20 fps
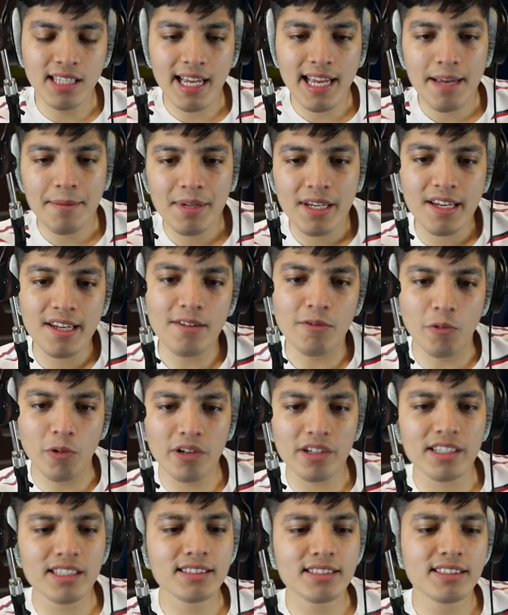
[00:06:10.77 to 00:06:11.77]
Damn it,
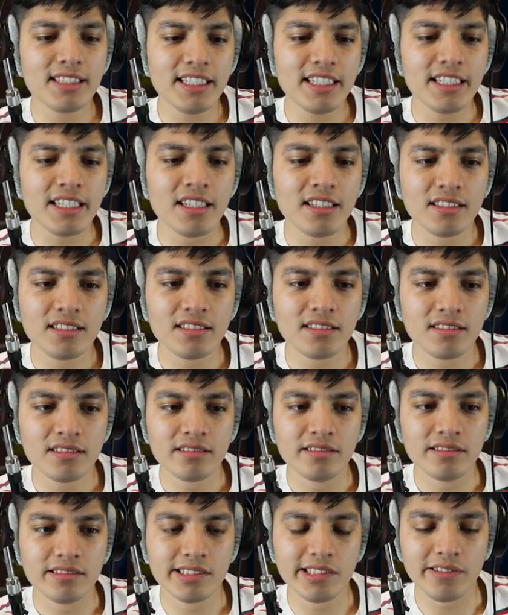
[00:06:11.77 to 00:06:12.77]
where is he?
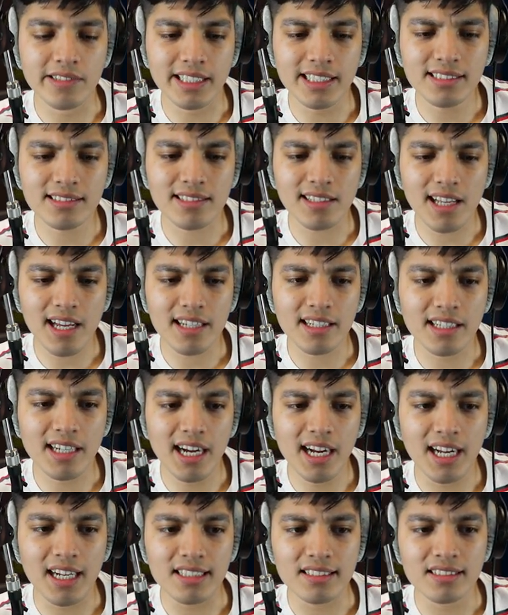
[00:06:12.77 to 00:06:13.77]
Dude, he's long
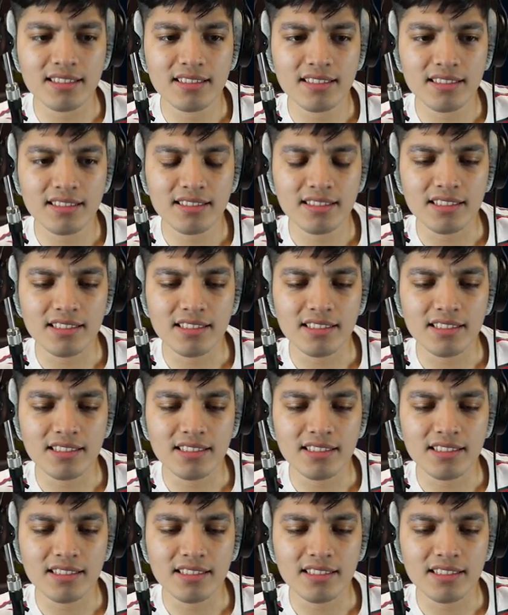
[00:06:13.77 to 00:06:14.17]
gone.